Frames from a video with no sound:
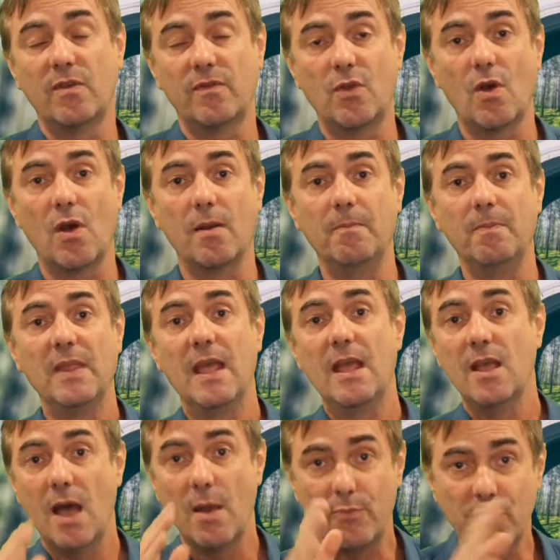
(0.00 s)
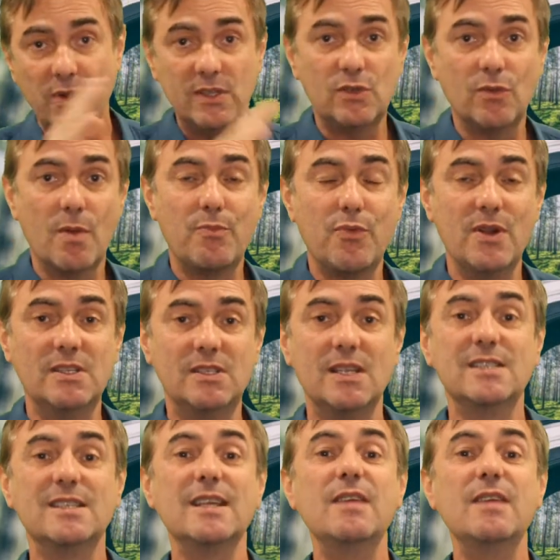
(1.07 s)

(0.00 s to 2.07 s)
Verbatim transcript: of God, a prince or a princess.